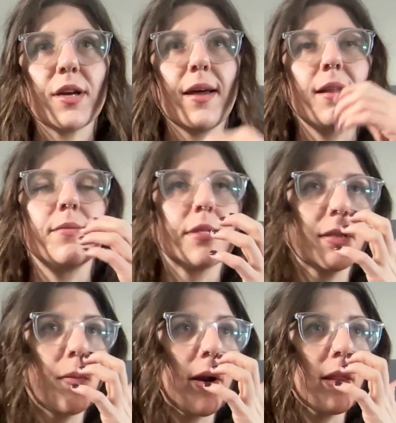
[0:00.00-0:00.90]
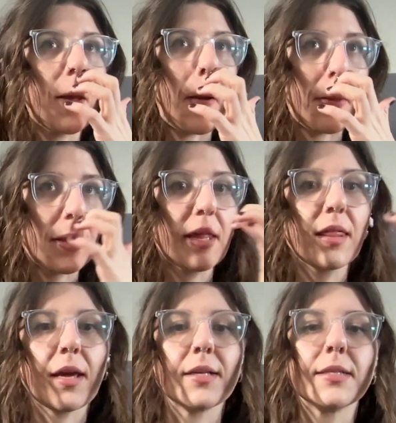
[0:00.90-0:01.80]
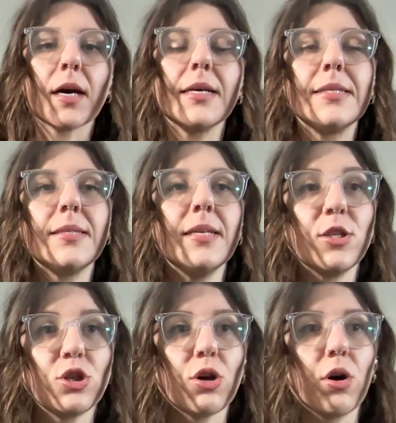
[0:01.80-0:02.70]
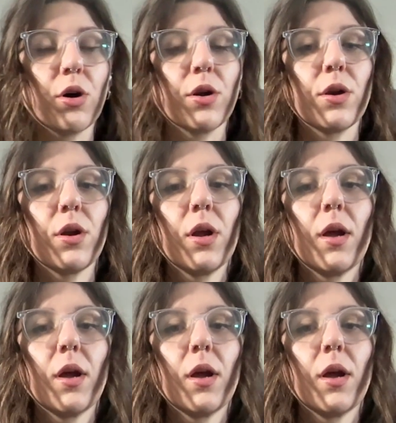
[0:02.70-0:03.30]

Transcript: and it was one of the only things I stitched on